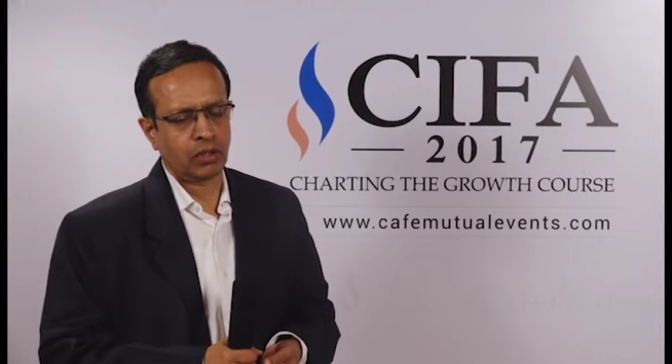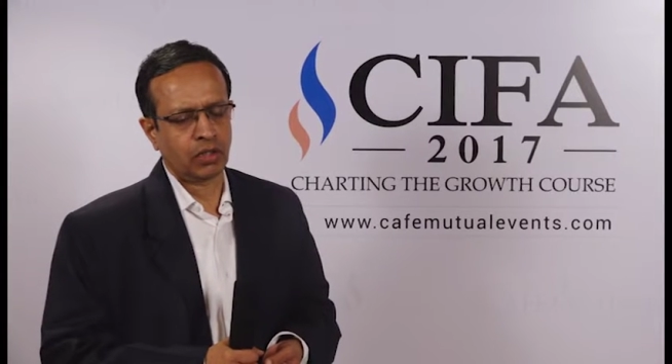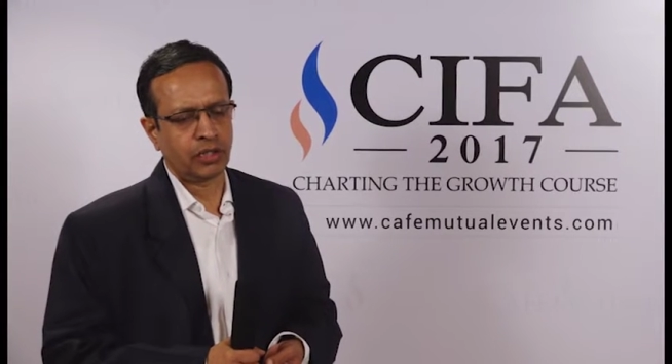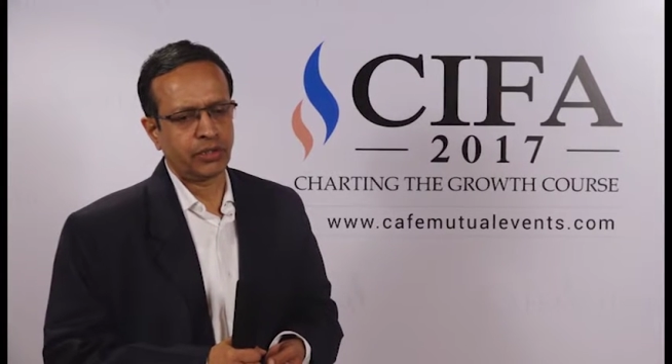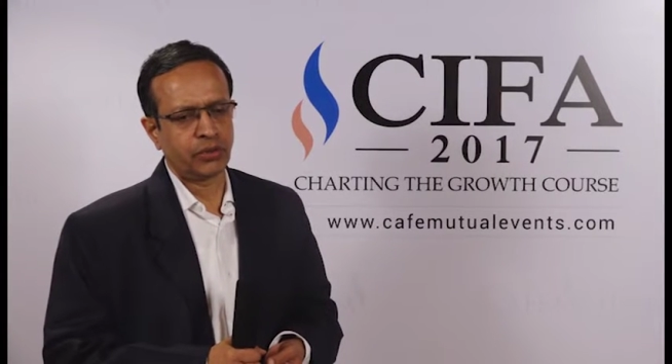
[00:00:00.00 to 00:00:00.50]

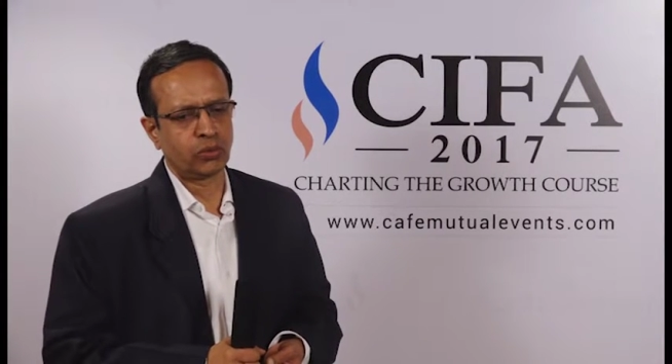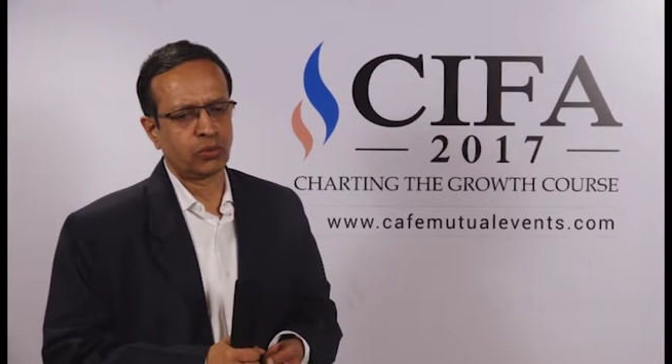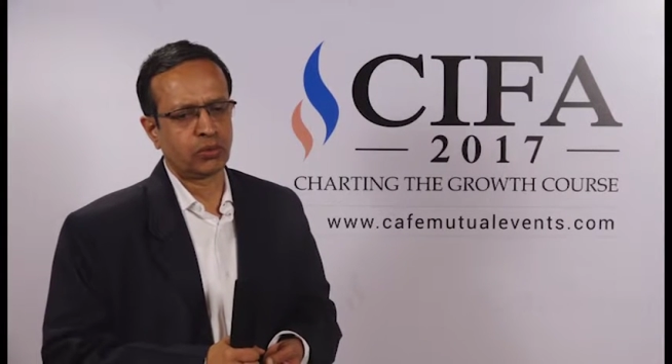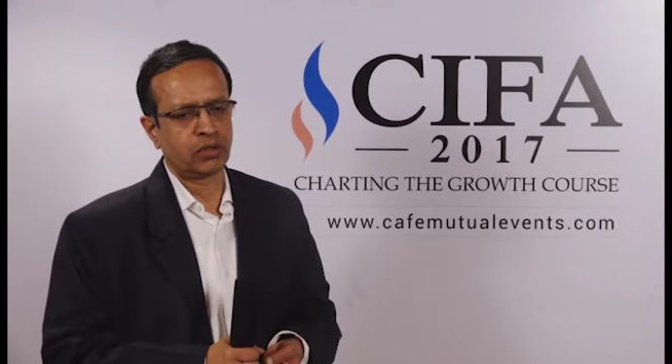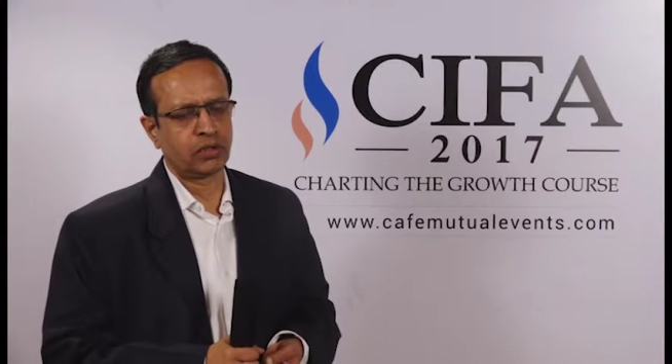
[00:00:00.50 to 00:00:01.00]

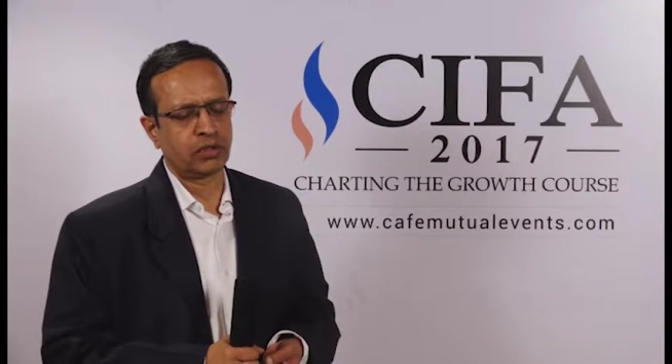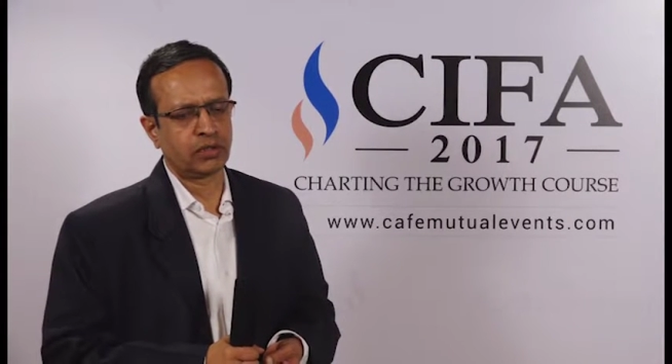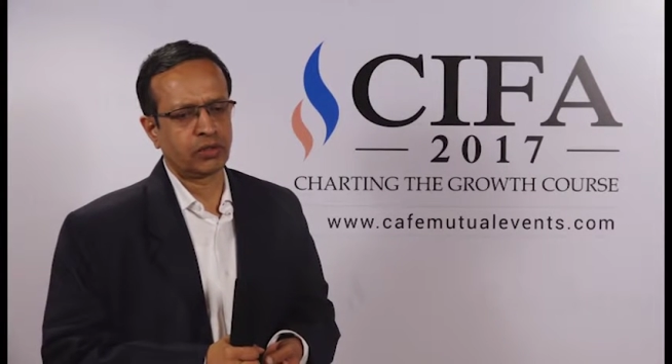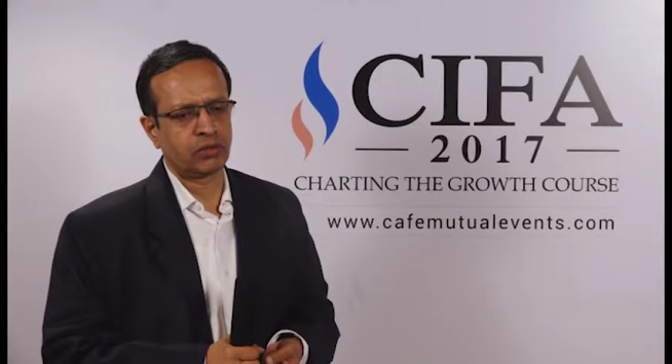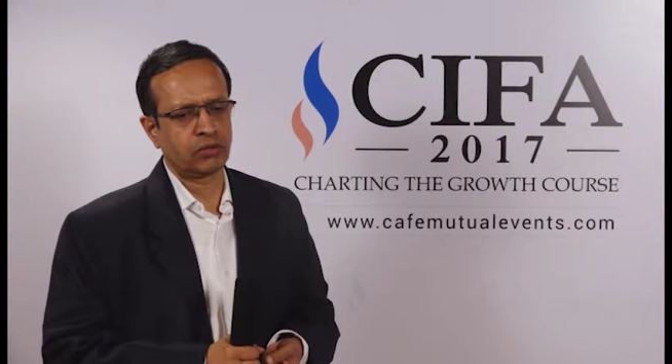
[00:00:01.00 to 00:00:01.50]
continued uh,
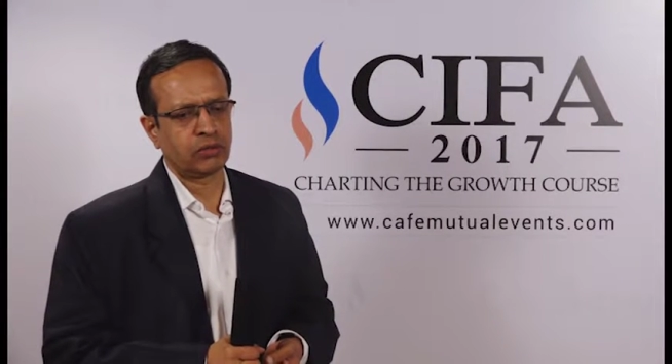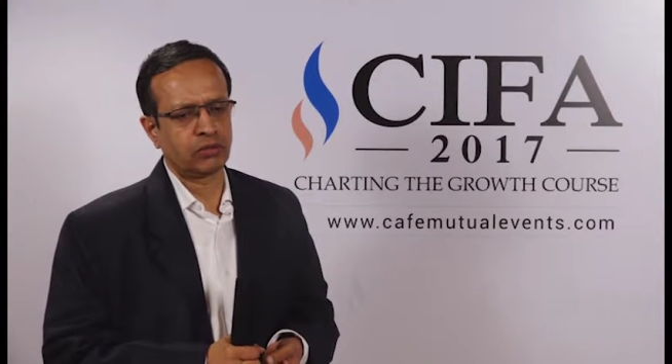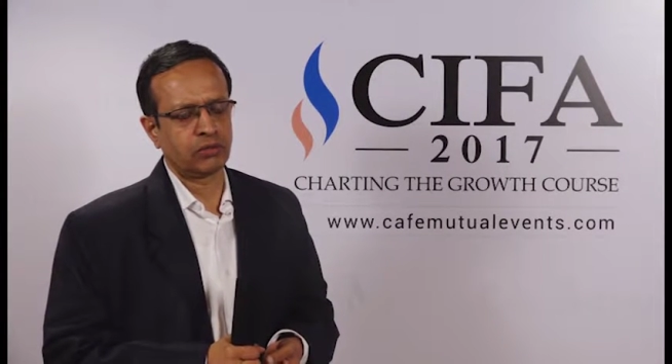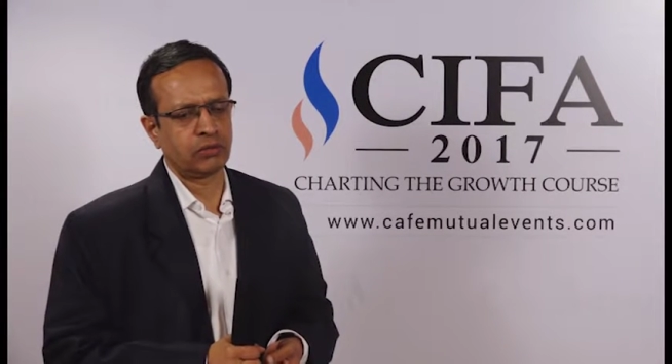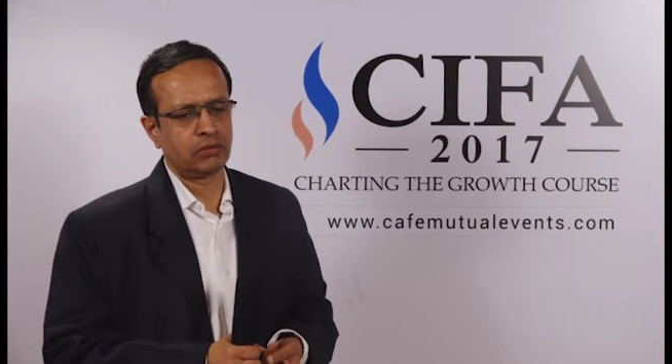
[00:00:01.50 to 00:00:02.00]
you know
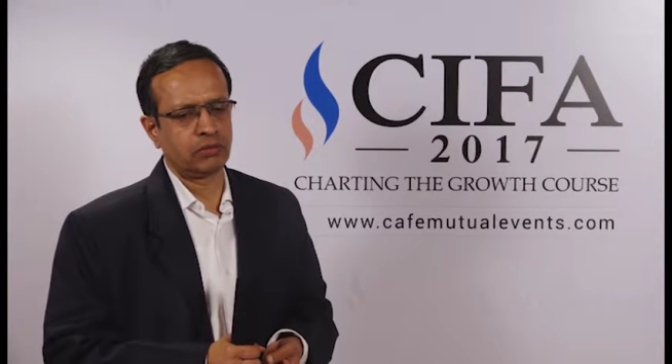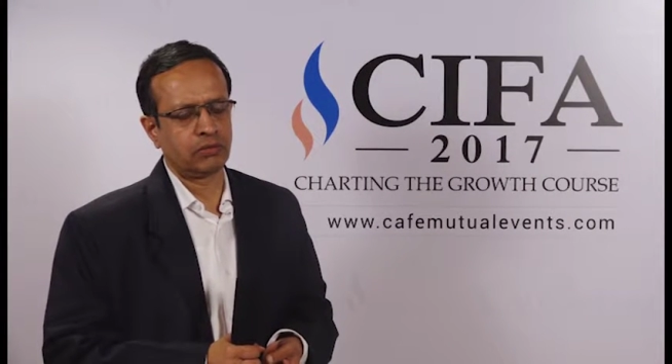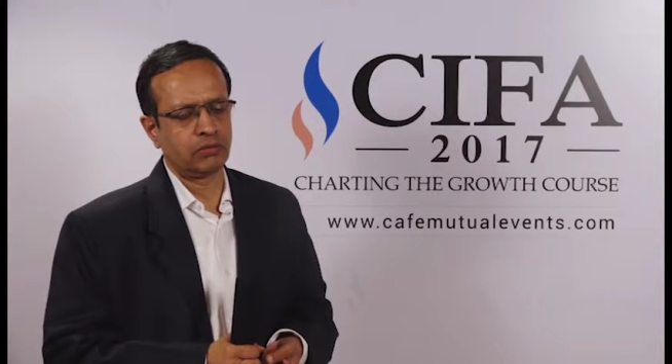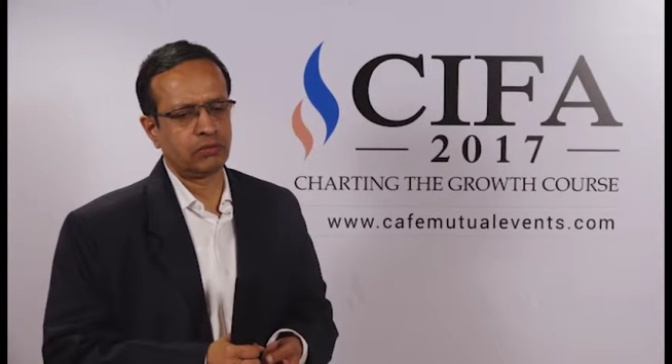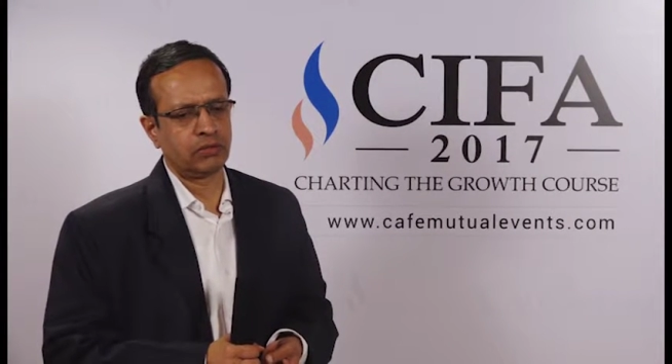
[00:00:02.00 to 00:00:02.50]

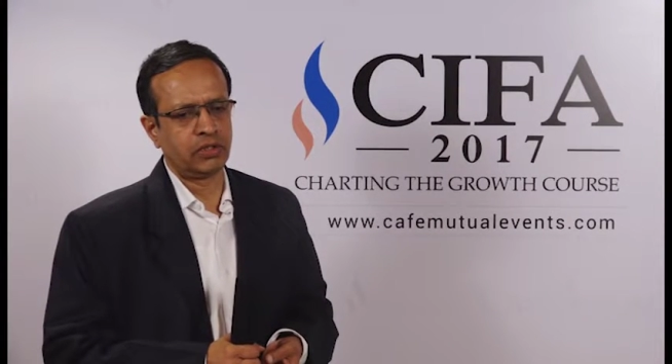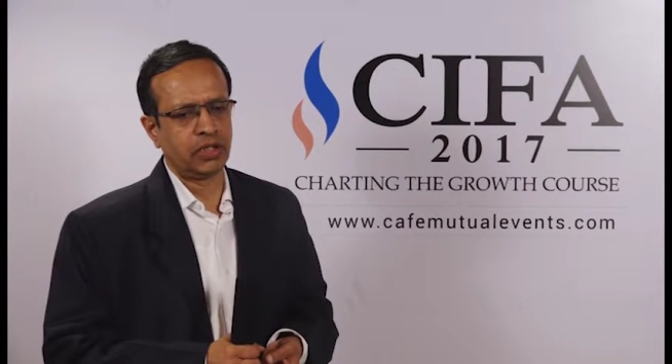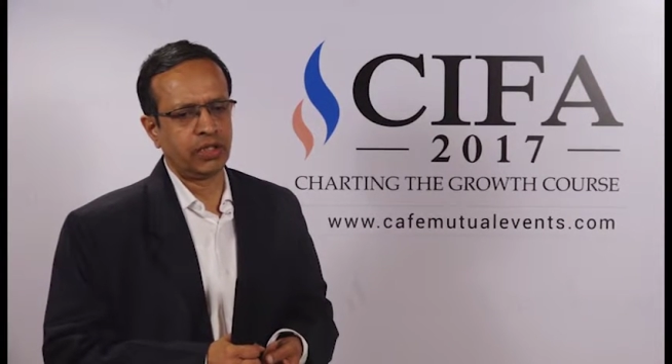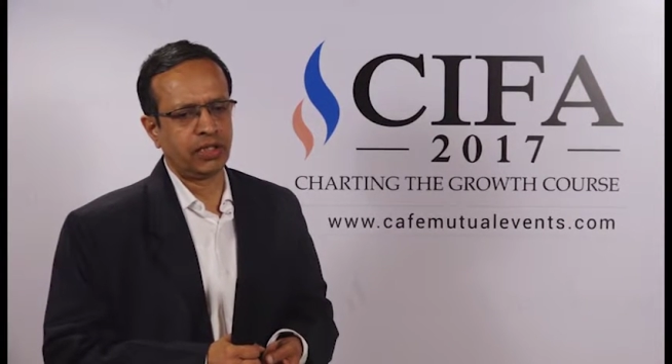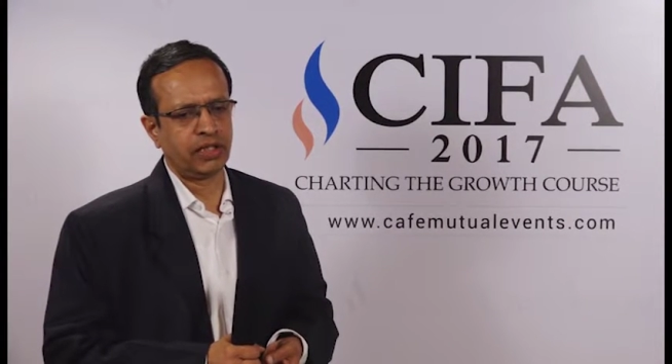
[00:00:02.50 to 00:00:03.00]

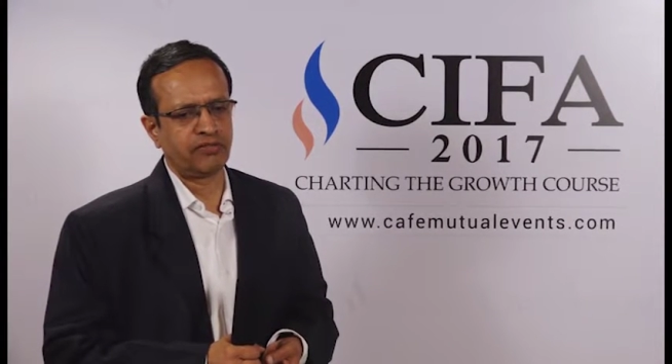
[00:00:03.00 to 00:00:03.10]
delay in